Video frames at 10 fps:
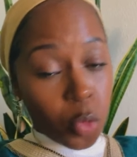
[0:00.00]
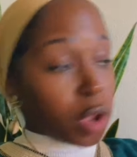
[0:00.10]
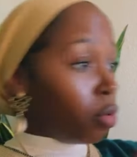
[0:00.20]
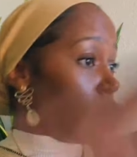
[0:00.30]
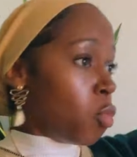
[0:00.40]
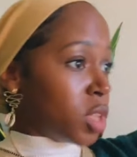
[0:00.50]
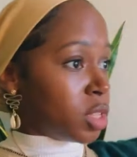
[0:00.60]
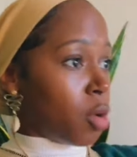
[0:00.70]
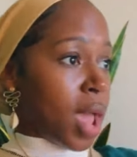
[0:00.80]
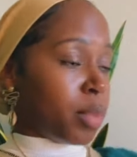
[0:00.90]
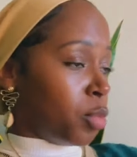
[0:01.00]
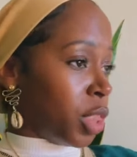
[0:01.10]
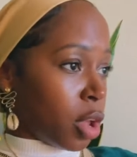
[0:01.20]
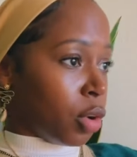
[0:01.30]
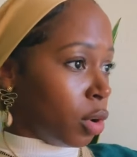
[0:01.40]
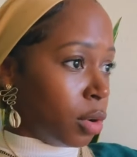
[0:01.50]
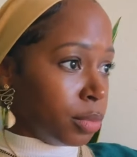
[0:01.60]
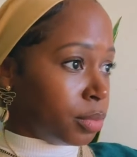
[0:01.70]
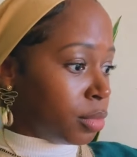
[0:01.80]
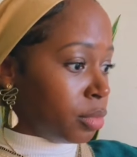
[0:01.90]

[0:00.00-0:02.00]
We don't know what's going to happen with that girl